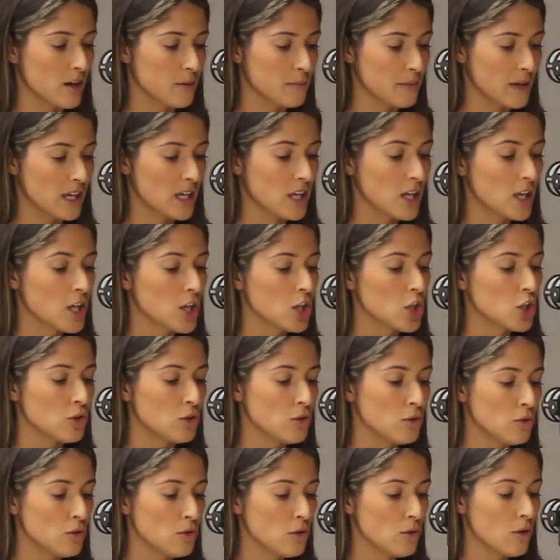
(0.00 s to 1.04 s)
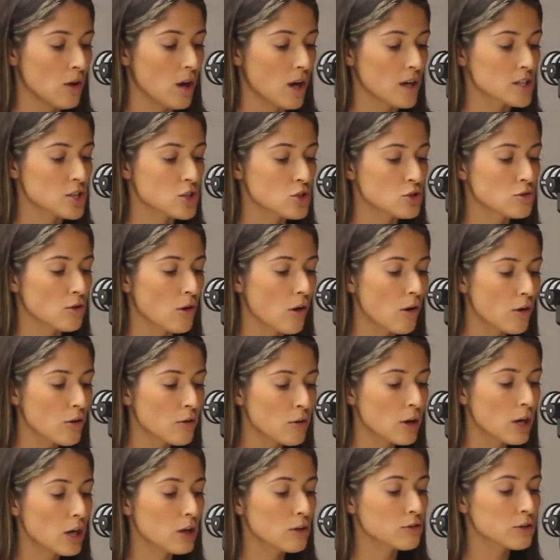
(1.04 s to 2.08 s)
I'm like, you are
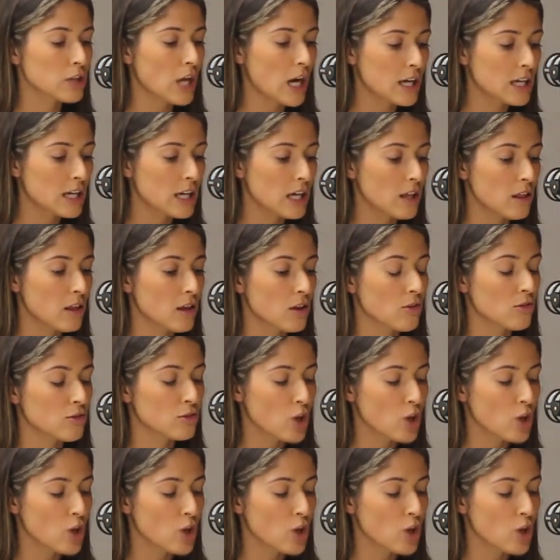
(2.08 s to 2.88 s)
so lucky that your